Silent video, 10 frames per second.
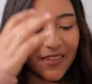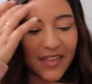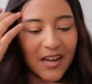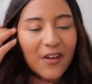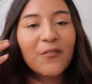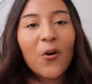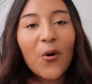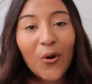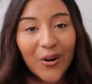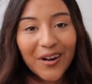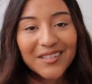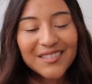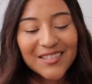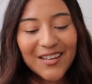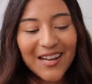And then of
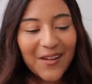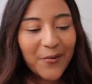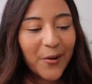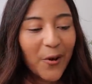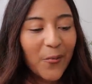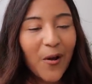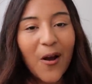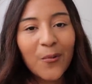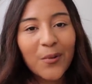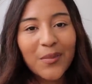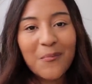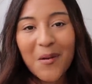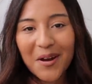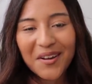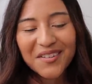course, you can never go wrong with
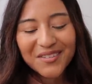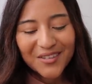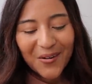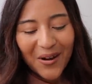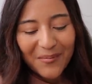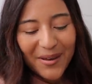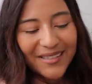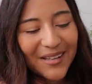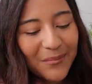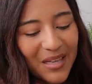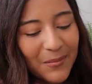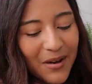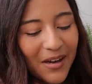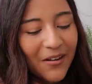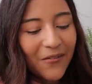mugs. So I picked up a
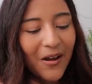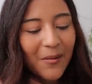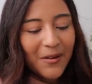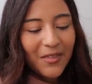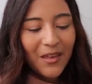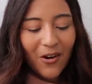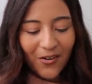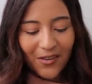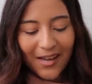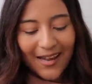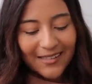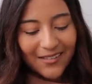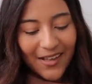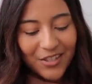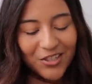mug from the Hearth and Hand
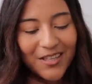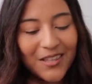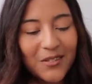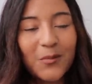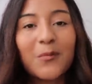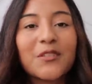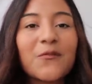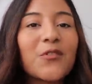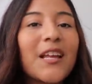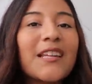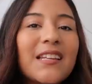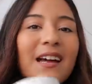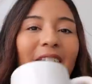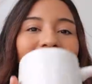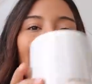collection. This one was four
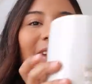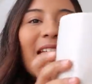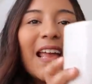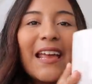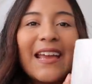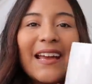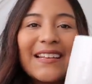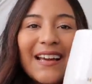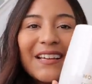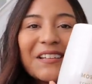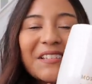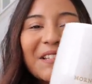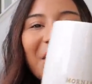ninety-nine, and I just